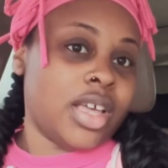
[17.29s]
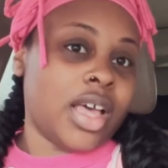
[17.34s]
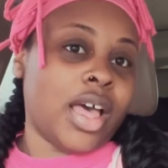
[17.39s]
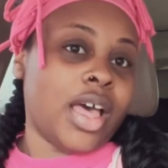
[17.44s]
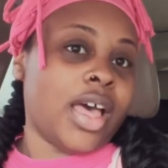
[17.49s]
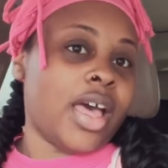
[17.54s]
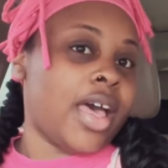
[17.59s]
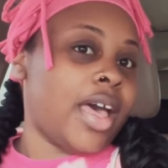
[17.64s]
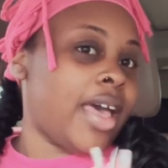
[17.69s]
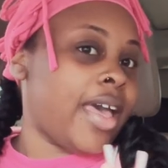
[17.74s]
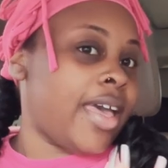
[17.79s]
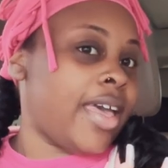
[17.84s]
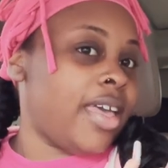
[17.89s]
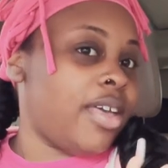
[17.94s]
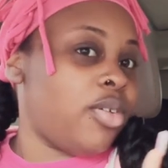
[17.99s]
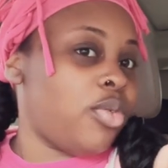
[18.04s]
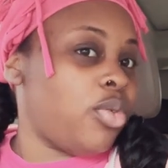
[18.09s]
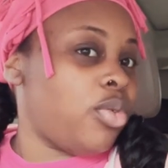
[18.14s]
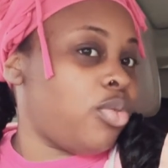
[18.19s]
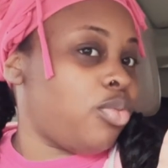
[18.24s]
I ain't
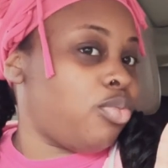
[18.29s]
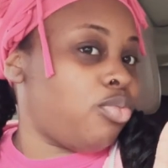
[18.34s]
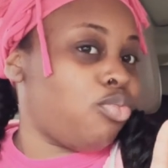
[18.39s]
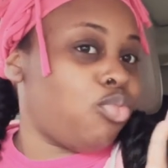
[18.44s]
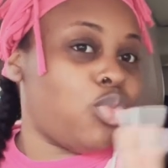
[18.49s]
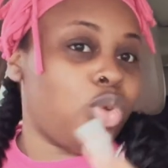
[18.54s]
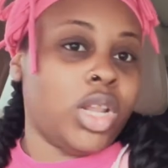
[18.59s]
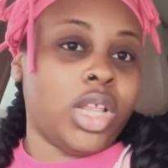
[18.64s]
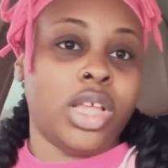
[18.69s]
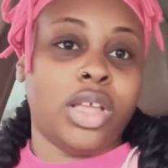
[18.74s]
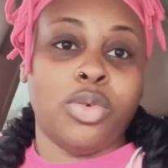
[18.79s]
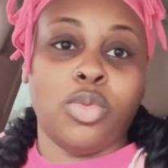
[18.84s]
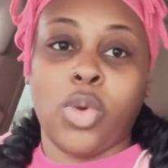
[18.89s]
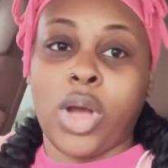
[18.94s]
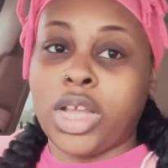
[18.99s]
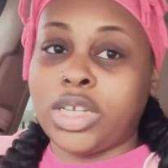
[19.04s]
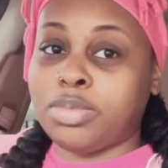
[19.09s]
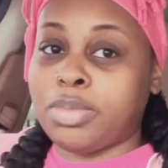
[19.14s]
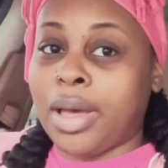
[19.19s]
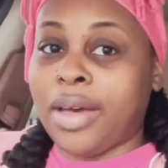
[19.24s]
really
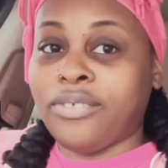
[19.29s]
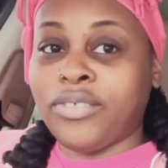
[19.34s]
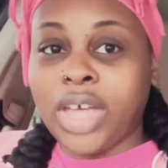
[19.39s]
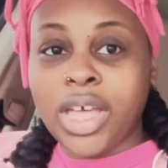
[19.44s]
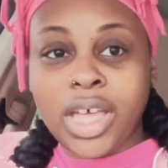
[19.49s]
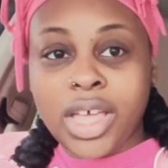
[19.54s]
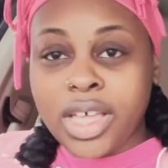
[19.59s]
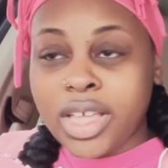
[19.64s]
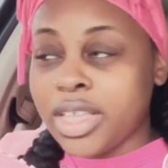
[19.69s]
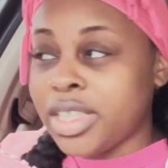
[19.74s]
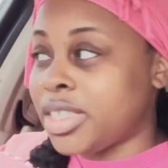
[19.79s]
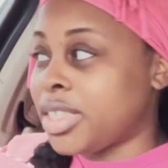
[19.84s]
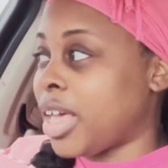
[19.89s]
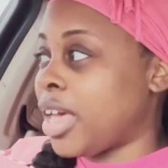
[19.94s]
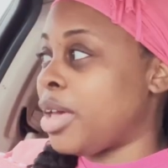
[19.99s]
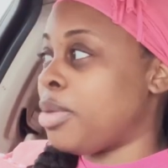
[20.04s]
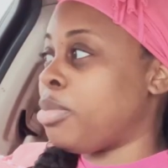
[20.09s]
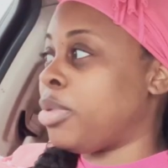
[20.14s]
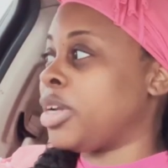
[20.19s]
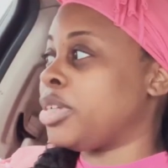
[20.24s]
washed my face,
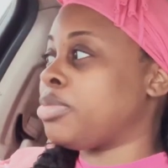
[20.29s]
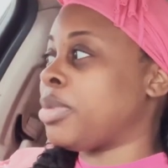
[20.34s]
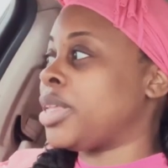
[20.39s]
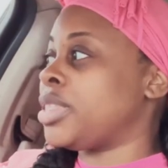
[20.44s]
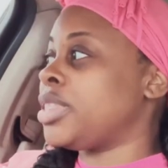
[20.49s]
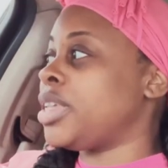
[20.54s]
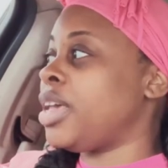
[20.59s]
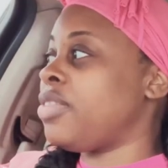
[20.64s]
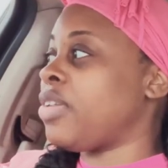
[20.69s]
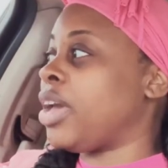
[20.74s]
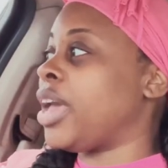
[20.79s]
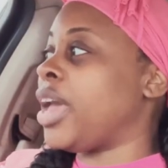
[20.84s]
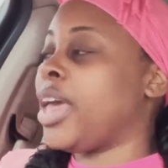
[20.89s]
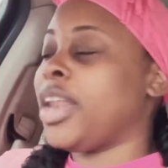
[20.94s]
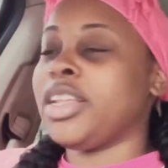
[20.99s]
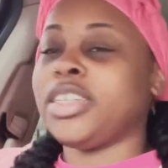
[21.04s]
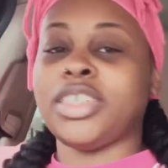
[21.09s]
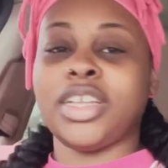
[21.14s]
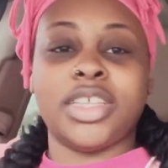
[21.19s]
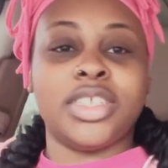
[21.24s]
ain't brushed my teeth, ain't had
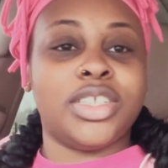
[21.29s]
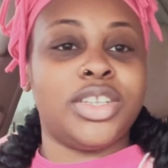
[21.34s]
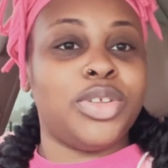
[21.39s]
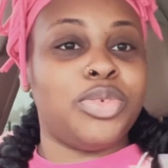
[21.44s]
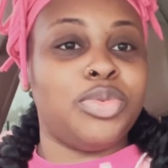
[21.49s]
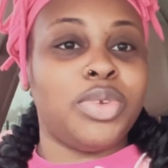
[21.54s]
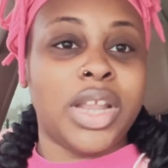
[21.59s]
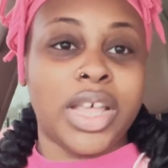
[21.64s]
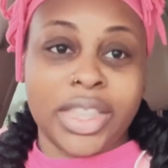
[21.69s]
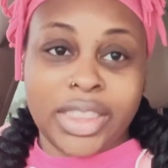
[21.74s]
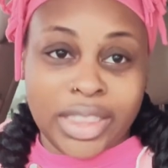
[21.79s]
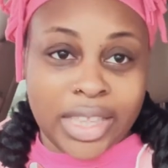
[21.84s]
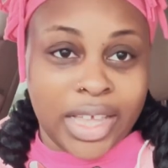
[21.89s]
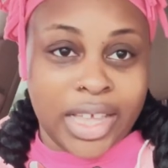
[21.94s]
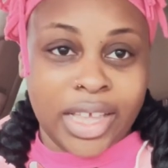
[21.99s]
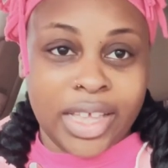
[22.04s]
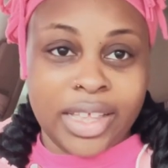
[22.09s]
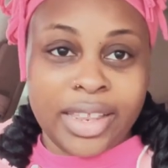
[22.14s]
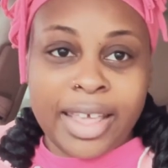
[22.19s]
a chance to do nothing.